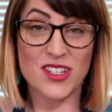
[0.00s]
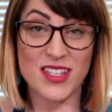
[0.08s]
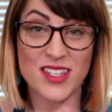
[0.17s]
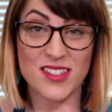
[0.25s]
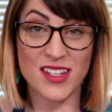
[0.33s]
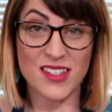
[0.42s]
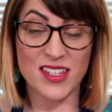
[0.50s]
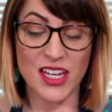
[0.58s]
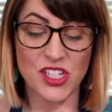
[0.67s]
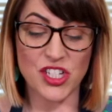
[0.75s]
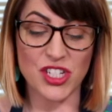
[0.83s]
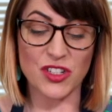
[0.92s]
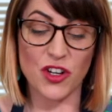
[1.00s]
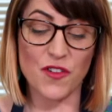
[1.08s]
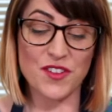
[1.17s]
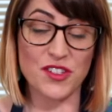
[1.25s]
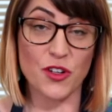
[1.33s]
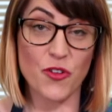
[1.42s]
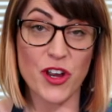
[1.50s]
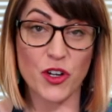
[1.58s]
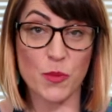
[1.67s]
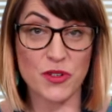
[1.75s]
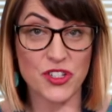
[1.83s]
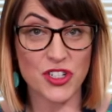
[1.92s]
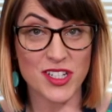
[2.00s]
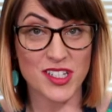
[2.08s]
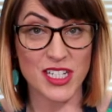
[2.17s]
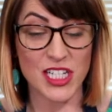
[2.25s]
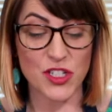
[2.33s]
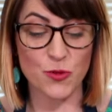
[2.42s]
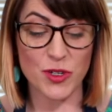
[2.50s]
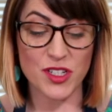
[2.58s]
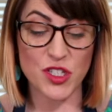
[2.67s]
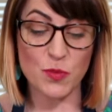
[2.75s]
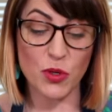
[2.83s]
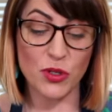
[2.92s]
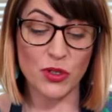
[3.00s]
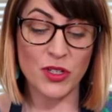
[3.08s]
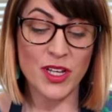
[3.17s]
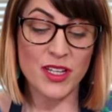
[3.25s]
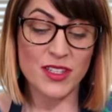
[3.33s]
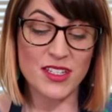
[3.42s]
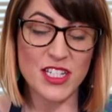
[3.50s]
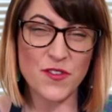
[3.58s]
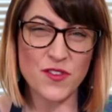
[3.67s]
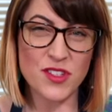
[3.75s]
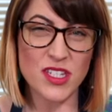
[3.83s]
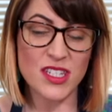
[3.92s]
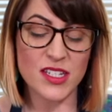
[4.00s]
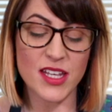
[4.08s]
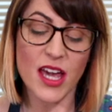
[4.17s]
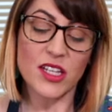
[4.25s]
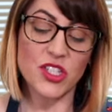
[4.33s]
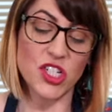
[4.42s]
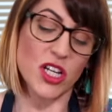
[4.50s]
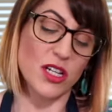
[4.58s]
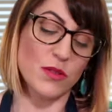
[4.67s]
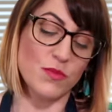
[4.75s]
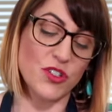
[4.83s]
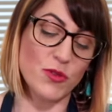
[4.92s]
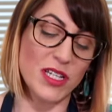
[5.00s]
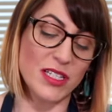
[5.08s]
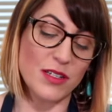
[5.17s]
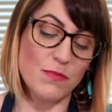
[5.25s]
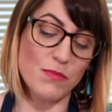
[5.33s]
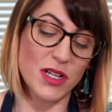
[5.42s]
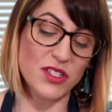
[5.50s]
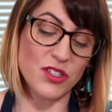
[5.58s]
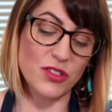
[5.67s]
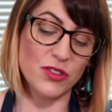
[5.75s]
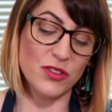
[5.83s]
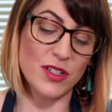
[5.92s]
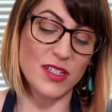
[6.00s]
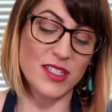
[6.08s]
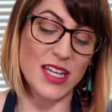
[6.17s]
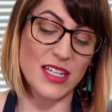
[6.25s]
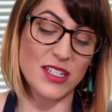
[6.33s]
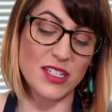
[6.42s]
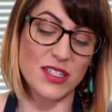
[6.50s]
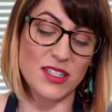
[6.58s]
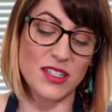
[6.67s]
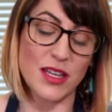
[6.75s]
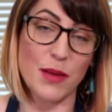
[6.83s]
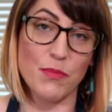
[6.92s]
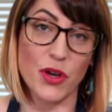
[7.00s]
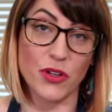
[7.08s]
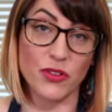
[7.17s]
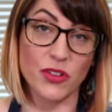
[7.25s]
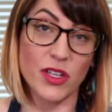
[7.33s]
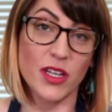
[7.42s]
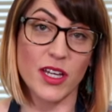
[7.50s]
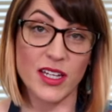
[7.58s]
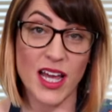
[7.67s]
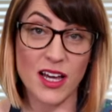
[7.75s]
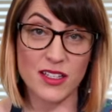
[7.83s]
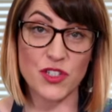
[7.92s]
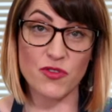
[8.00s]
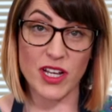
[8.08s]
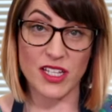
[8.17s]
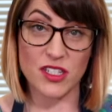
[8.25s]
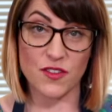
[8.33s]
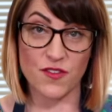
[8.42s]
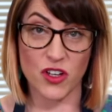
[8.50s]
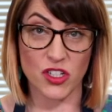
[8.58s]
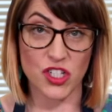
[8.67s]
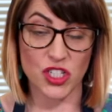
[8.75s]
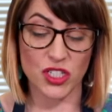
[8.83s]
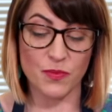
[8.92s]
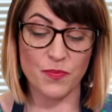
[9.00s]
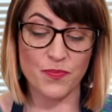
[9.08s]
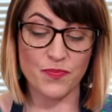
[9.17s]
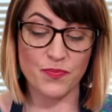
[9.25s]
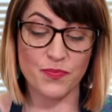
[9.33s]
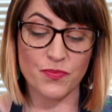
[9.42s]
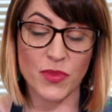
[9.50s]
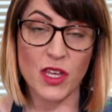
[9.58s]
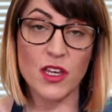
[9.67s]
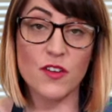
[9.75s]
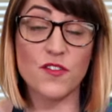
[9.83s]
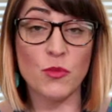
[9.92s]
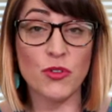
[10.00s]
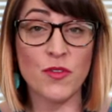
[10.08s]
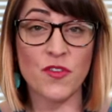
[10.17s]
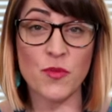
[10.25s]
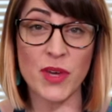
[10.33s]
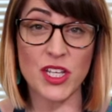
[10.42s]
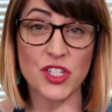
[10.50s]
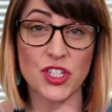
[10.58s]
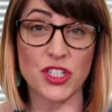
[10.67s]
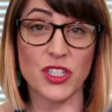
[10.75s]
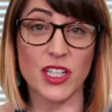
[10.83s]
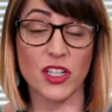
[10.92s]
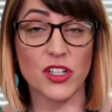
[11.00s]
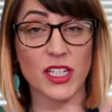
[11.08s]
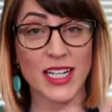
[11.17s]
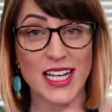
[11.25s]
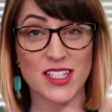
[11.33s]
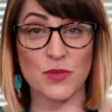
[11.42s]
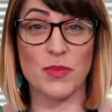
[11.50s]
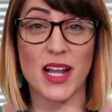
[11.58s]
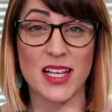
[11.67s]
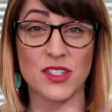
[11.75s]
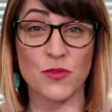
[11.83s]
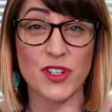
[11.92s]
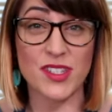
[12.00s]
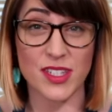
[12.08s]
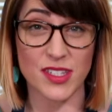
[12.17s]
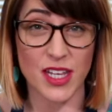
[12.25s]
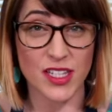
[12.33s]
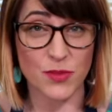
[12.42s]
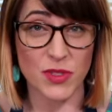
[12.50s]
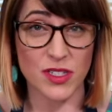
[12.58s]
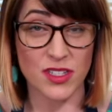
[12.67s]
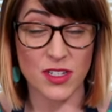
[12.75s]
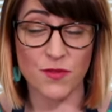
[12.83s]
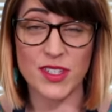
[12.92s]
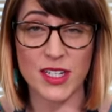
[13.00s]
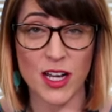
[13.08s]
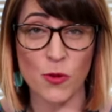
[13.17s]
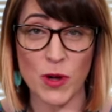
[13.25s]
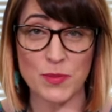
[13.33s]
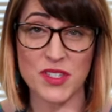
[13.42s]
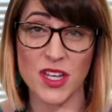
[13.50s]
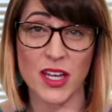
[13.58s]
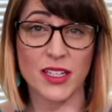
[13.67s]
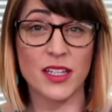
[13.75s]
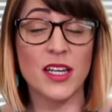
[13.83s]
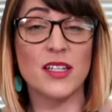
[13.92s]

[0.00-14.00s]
So this dissection offers a great opportunity to explore the differences in texture between muscle, tendons, and bone, and how this relates to function. For more information, including lesson plans and risk assessments, visit our website,